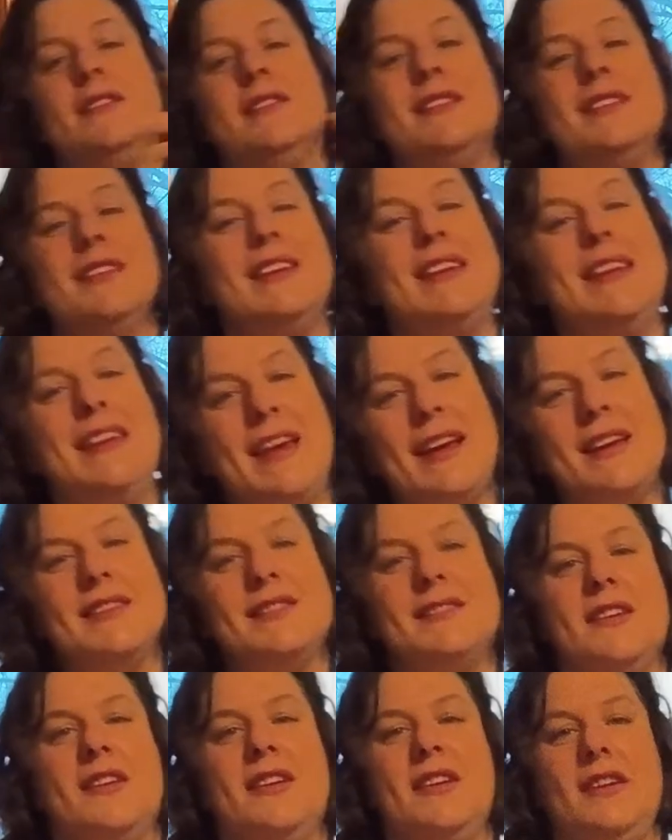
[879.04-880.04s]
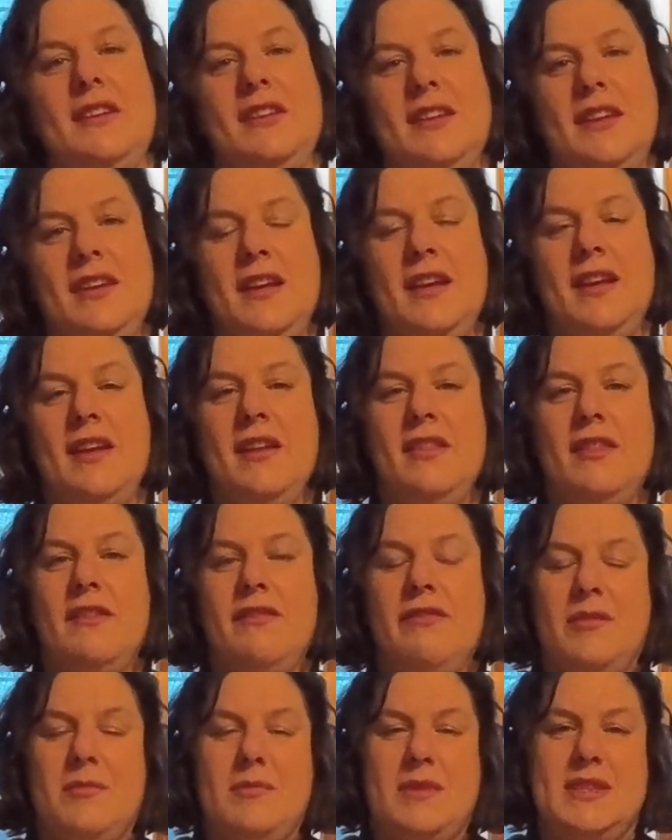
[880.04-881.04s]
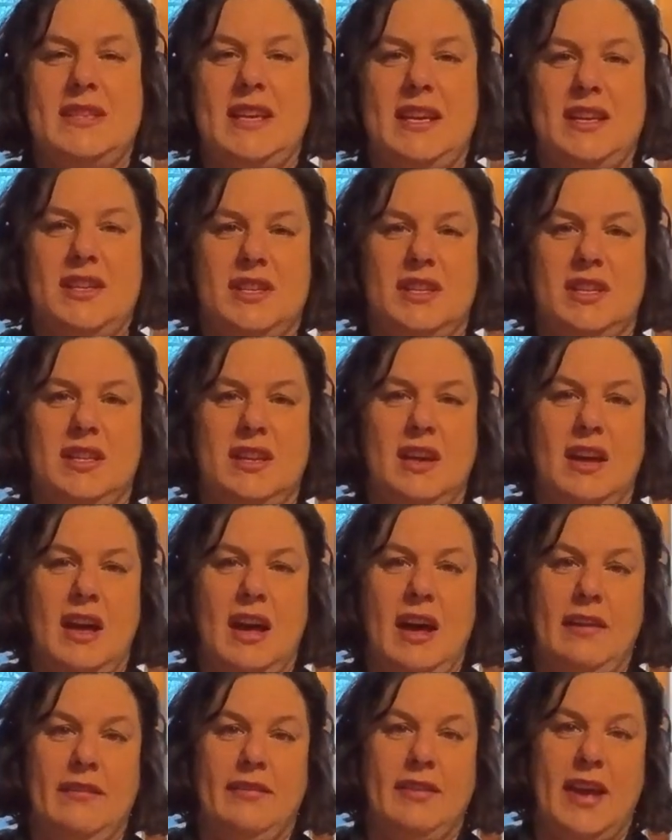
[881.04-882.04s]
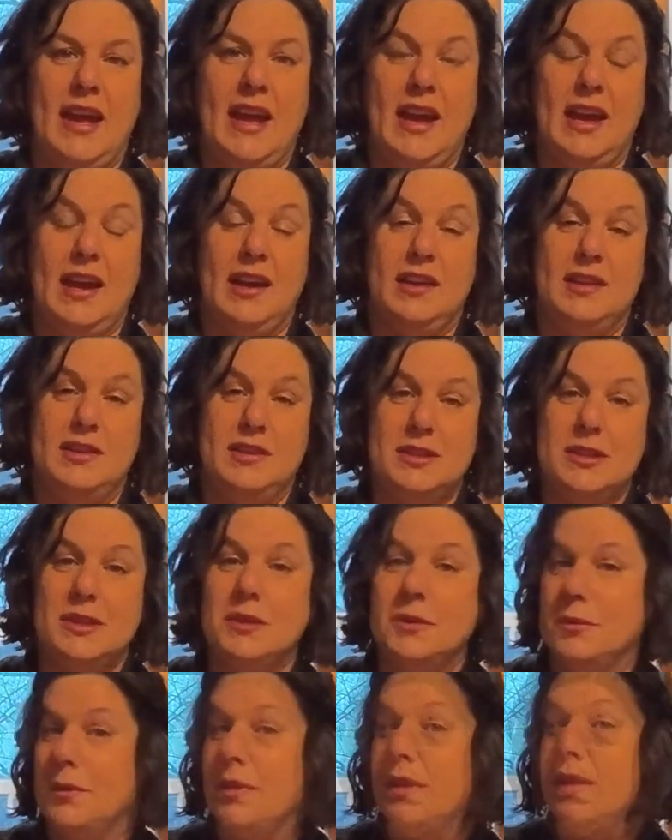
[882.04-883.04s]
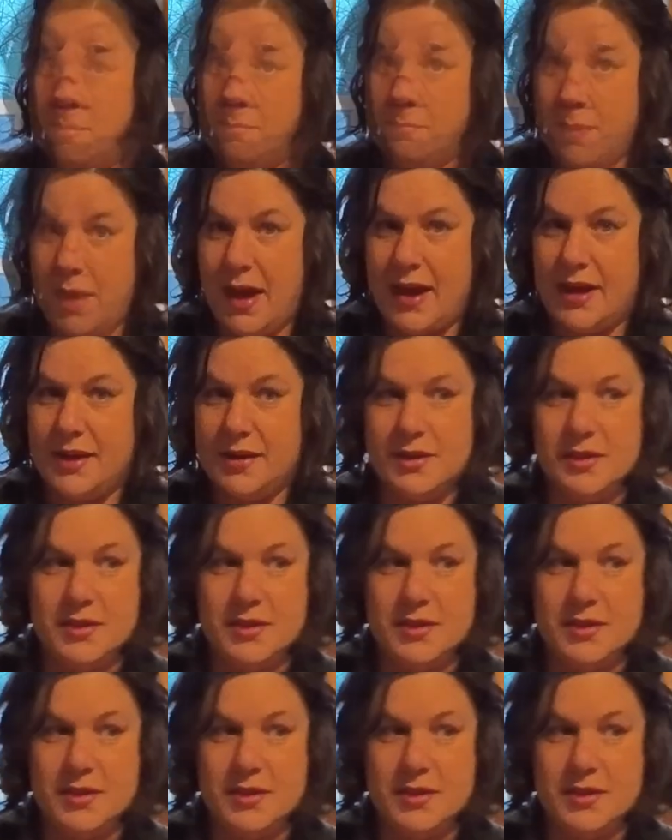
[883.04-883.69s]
to kickstart the fermentation of a new batch.